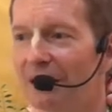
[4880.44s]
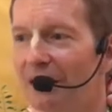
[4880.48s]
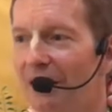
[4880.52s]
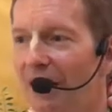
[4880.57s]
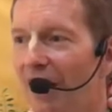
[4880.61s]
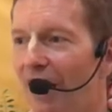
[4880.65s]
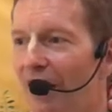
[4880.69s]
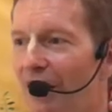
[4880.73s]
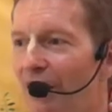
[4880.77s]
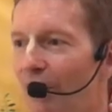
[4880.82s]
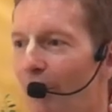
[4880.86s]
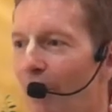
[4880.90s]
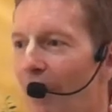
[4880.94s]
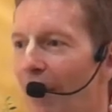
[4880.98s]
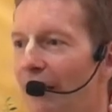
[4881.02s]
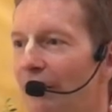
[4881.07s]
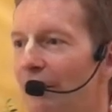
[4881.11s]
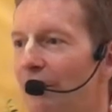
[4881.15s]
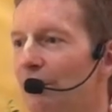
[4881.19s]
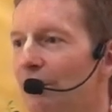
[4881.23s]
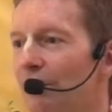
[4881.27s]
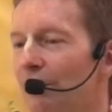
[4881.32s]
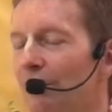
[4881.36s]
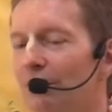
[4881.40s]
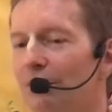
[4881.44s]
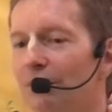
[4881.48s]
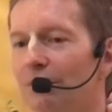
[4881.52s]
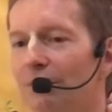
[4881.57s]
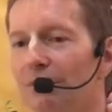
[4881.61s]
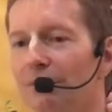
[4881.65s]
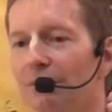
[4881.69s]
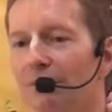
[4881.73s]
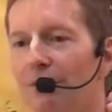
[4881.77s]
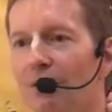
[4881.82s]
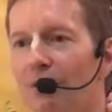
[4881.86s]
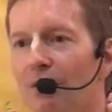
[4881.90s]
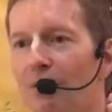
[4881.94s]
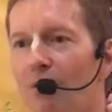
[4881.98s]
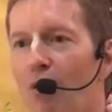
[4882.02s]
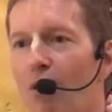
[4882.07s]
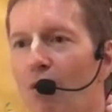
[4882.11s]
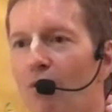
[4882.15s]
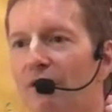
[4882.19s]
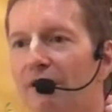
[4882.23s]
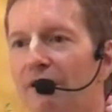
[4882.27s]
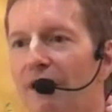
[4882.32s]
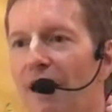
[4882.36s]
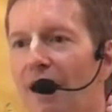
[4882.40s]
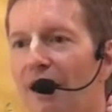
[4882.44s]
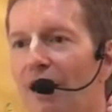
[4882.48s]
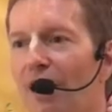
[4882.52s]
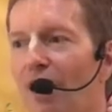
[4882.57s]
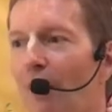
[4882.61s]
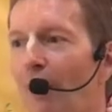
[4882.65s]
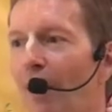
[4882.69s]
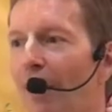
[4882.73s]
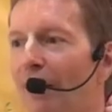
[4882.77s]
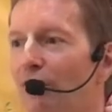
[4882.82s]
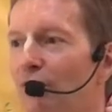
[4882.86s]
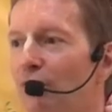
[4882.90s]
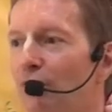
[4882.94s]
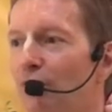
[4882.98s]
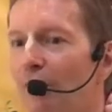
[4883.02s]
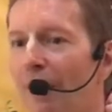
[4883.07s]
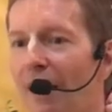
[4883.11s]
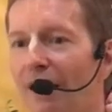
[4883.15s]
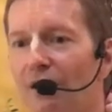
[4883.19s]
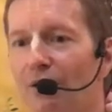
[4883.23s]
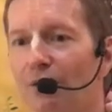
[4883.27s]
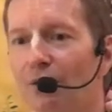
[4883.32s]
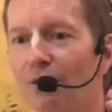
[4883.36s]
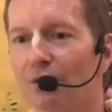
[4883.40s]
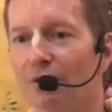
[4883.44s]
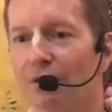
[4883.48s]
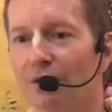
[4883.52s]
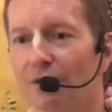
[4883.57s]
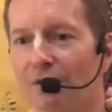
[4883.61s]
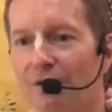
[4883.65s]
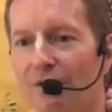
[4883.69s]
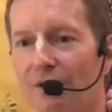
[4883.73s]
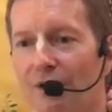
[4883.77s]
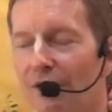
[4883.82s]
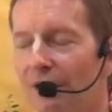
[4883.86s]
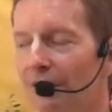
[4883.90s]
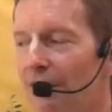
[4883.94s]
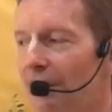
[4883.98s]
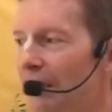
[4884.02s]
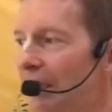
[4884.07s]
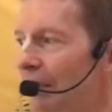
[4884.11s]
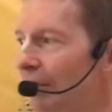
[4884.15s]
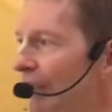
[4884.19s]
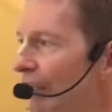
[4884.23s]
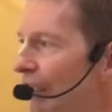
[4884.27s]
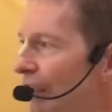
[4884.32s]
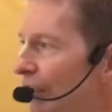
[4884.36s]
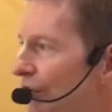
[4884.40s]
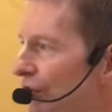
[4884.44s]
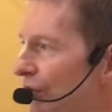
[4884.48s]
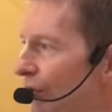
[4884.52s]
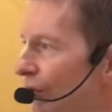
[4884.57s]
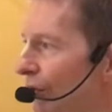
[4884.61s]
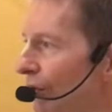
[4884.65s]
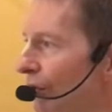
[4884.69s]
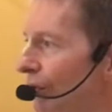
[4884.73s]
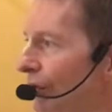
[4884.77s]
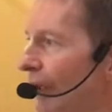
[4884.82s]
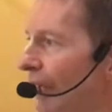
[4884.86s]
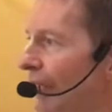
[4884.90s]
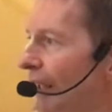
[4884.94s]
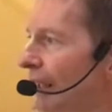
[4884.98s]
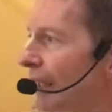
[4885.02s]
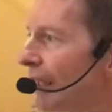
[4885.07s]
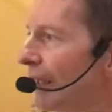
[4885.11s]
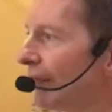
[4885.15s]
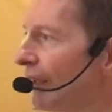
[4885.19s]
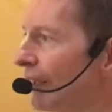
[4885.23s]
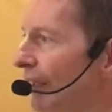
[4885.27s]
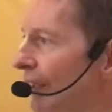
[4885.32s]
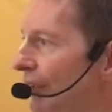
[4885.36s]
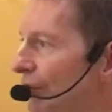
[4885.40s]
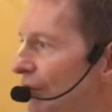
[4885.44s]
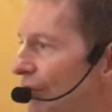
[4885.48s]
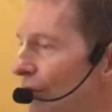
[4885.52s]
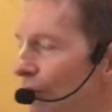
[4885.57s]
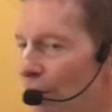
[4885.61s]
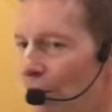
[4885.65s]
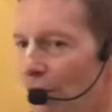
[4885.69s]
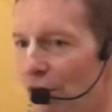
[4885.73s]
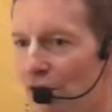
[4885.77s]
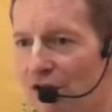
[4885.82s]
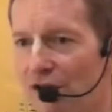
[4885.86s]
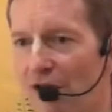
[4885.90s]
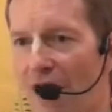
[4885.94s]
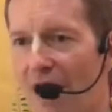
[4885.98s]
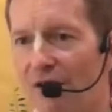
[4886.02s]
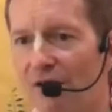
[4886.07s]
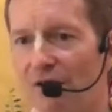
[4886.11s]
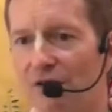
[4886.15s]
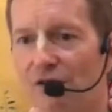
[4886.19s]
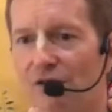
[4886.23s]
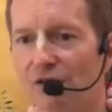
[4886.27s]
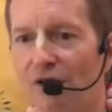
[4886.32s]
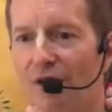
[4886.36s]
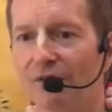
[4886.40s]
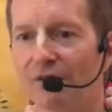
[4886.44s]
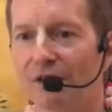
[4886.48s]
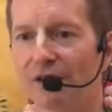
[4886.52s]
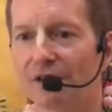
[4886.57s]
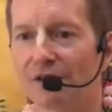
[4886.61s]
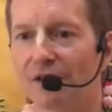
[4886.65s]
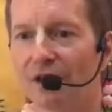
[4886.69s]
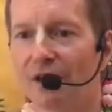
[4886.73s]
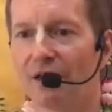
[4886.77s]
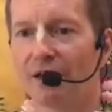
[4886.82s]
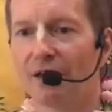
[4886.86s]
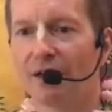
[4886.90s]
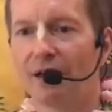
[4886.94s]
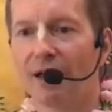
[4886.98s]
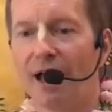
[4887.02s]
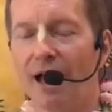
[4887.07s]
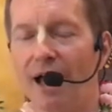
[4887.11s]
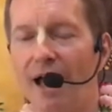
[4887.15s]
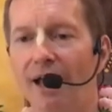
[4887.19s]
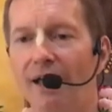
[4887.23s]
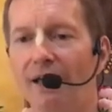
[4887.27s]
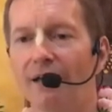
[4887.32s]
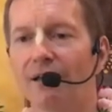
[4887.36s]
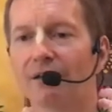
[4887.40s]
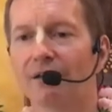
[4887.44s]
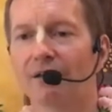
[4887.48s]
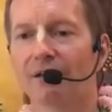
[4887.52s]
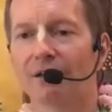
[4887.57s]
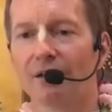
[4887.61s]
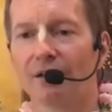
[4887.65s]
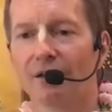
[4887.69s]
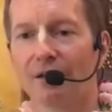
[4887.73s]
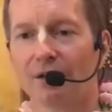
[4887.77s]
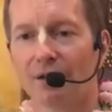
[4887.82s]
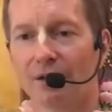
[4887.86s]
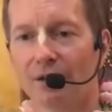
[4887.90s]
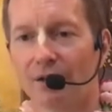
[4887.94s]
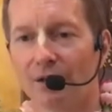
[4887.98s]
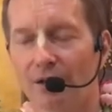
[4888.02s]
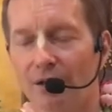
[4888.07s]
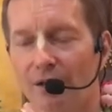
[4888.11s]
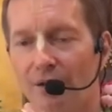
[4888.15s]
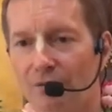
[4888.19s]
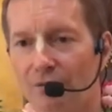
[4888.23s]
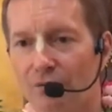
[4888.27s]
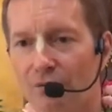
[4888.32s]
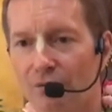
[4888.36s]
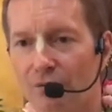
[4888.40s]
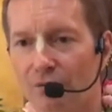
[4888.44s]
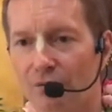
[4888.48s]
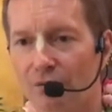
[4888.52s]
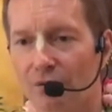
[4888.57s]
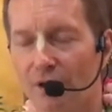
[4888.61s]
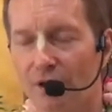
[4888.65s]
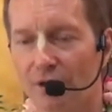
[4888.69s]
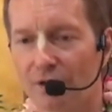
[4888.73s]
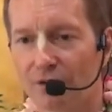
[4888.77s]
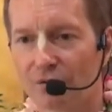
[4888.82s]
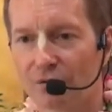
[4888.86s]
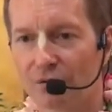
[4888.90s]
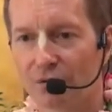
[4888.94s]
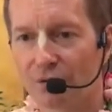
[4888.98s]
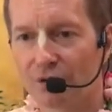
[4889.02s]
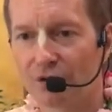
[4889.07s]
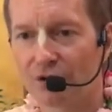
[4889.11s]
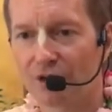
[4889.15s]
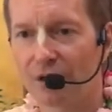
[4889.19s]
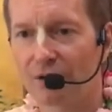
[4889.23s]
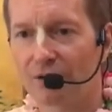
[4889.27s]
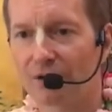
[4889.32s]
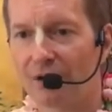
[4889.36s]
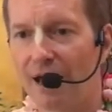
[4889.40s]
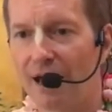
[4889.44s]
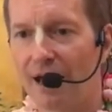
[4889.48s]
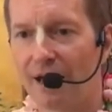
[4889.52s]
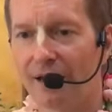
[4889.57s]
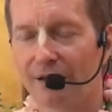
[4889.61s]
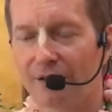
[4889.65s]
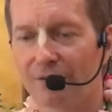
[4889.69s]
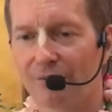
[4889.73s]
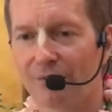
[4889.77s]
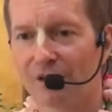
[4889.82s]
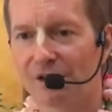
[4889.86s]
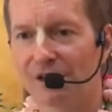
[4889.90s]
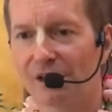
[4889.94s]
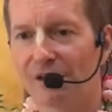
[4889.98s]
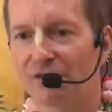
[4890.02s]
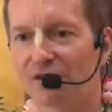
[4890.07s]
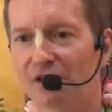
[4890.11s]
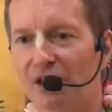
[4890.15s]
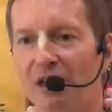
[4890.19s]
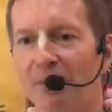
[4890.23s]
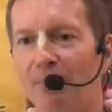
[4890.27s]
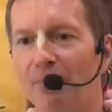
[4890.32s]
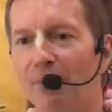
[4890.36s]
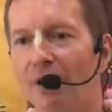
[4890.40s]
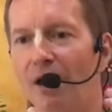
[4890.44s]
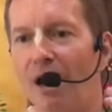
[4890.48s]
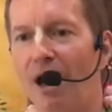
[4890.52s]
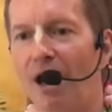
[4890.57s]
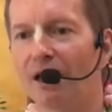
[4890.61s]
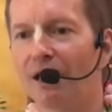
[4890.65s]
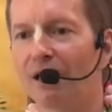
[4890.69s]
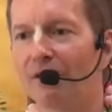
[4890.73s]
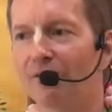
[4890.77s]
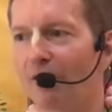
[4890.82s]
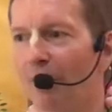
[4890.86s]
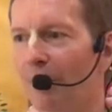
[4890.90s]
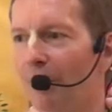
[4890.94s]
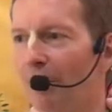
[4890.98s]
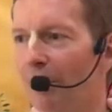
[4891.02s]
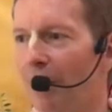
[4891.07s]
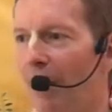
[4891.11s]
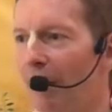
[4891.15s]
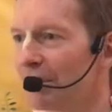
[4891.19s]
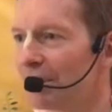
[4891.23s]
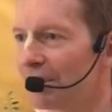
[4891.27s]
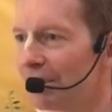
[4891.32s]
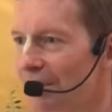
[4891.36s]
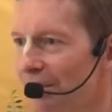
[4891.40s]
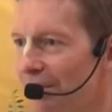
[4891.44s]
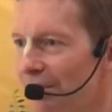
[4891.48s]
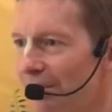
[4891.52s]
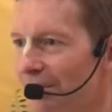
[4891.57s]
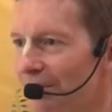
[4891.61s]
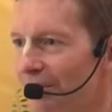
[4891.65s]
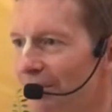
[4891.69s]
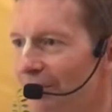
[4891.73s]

and went to Govardhan and went to Radhakund leaving his guru and leaving his guru's service, and uh, uh, took shelter and received Siddha Pranali from Babaji's